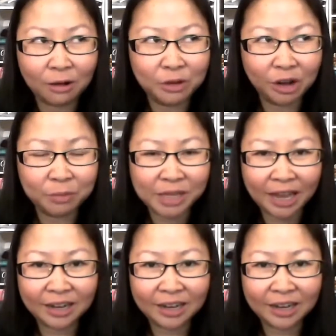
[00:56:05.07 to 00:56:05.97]
We are
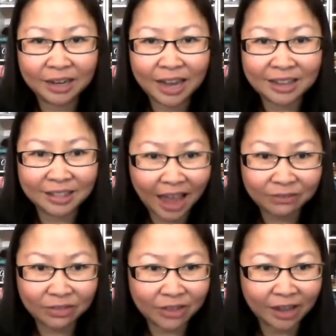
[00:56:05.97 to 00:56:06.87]
planning a live
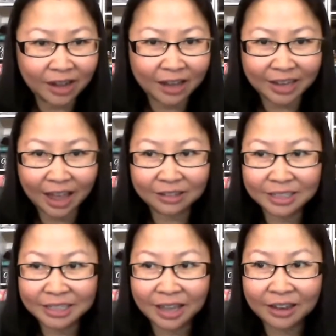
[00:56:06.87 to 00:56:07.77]
event on
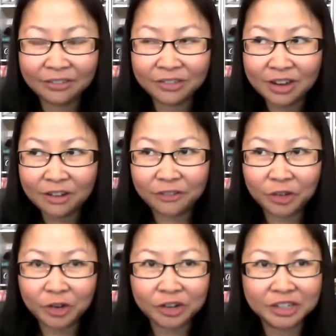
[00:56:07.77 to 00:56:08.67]
Galilee Life
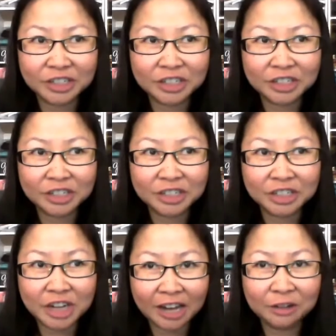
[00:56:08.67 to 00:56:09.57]
for
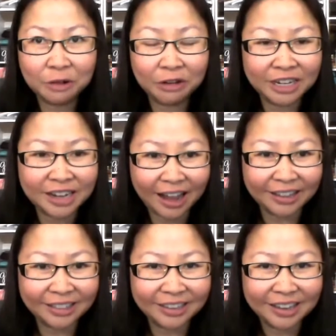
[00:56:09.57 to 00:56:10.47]
January
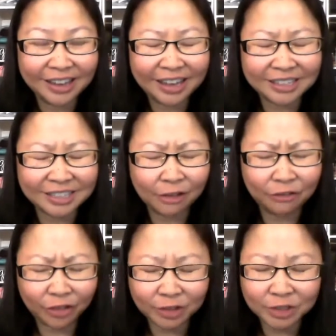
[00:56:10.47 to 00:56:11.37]
9th. It's the
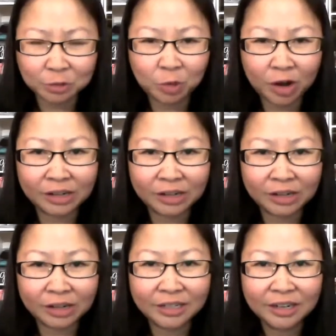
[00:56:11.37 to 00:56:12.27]
first
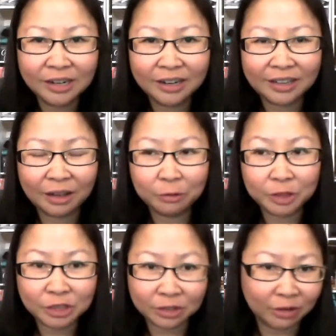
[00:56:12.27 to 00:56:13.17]
one that we're
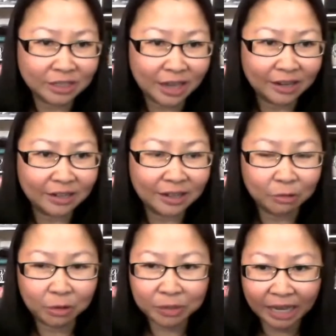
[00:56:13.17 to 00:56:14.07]
so excited that
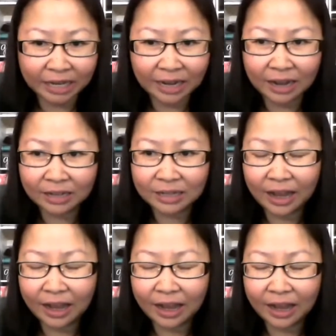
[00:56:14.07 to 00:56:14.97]
we're planning on.
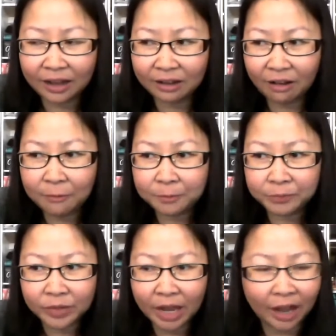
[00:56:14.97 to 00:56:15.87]

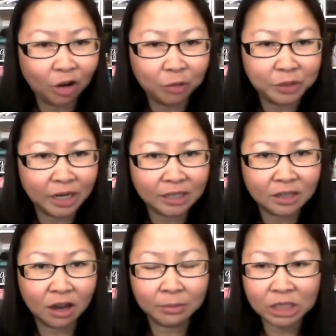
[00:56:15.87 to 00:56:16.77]
And I hope you guys
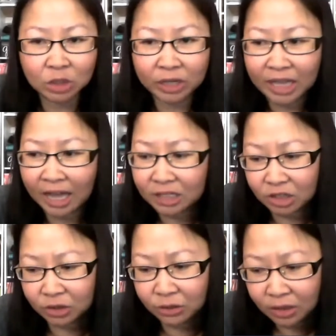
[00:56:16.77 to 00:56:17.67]
come and join that
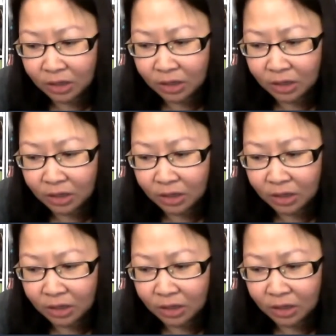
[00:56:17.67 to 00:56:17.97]
too.